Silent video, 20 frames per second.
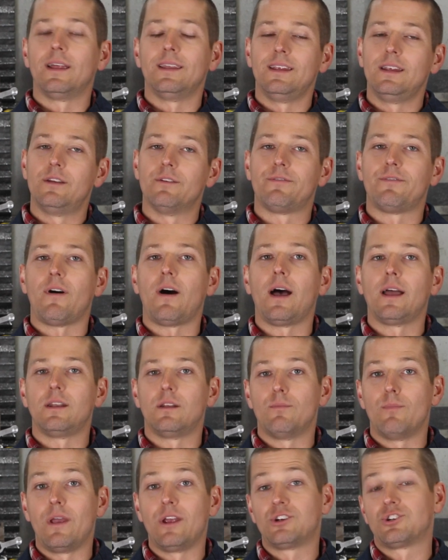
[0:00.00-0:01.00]
I need to
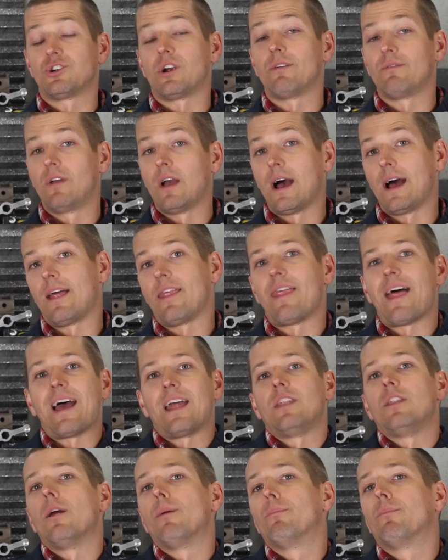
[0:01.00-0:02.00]
find and make sure I've got
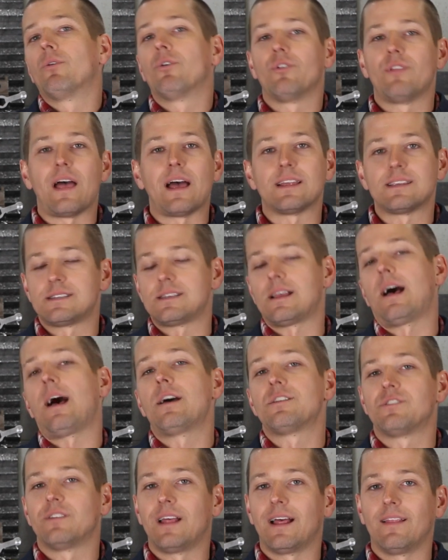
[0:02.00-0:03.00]
that number, that
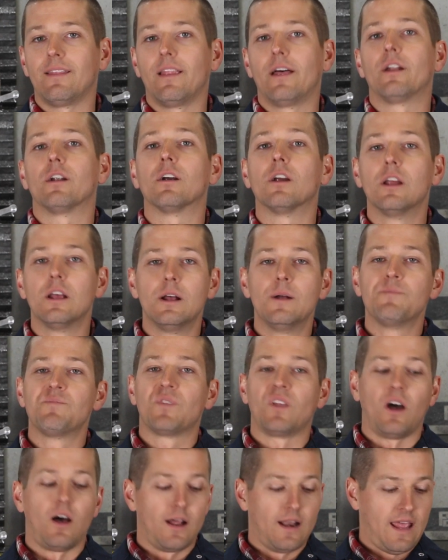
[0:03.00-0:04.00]
size, or that letter
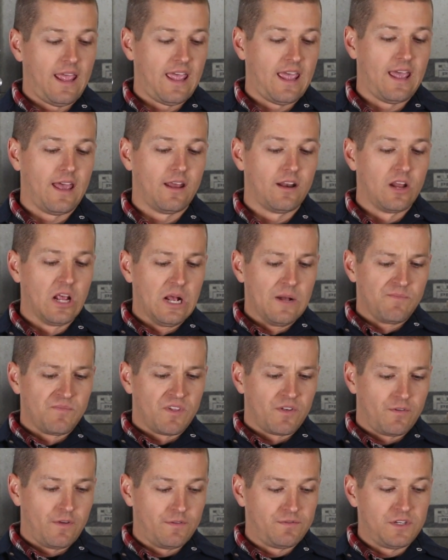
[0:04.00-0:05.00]
on hand.
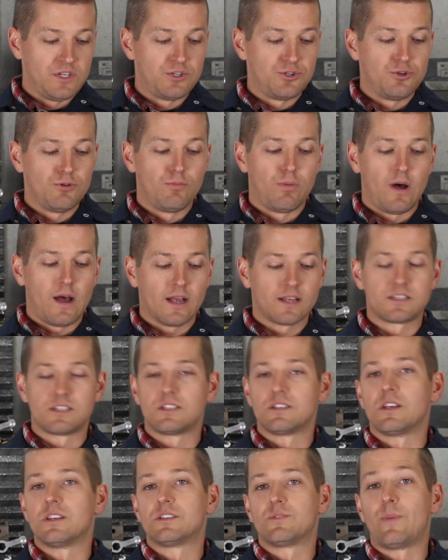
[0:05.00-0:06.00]
fifty-two
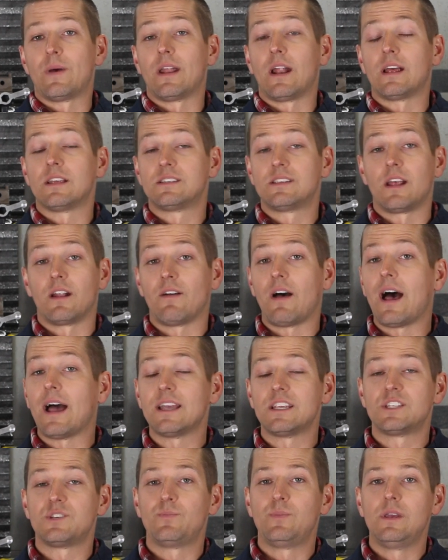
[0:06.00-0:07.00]
bucks, set of
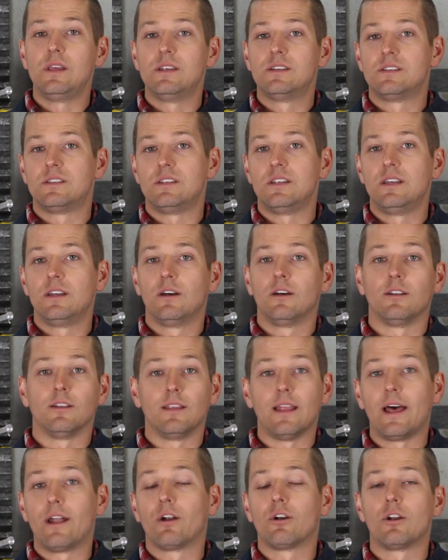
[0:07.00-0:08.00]
high-speed steel,
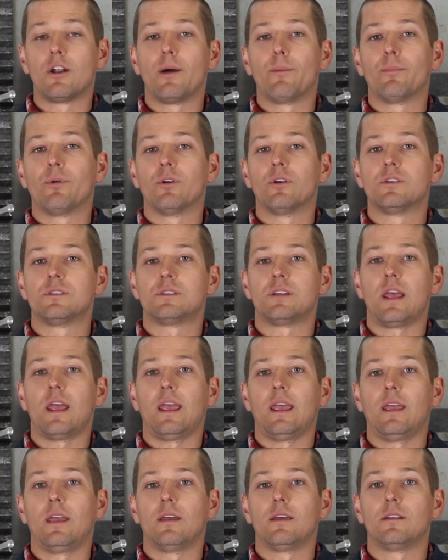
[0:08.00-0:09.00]
letter numbers,
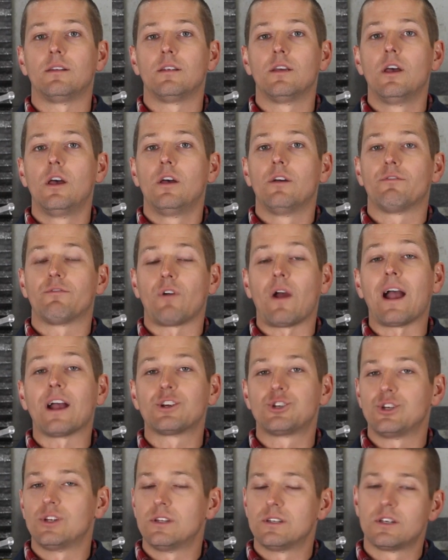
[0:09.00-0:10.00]
and
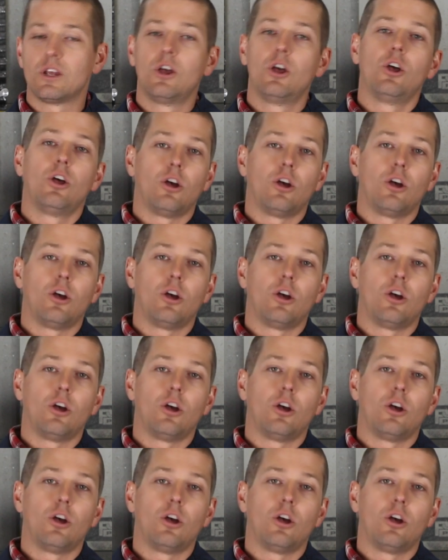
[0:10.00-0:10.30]
fractions.